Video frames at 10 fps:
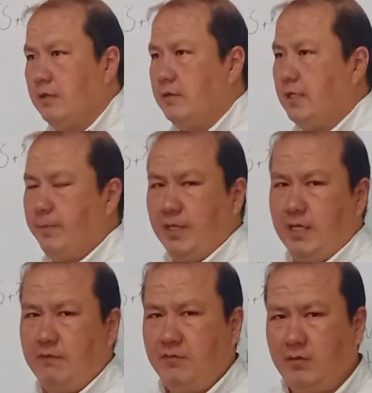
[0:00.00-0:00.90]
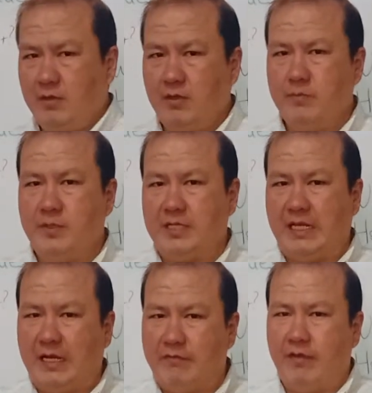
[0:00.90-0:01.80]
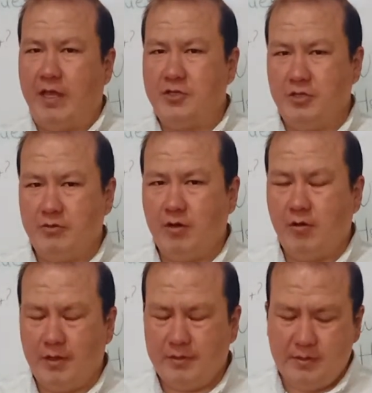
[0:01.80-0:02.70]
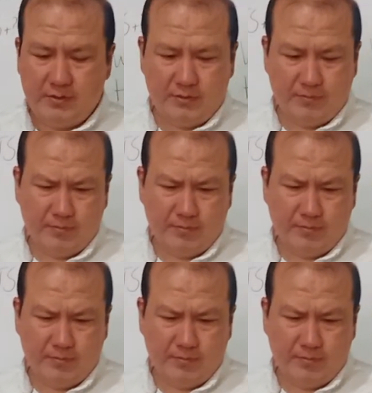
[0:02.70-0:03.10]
Let me give you a little bit clarification regarding this.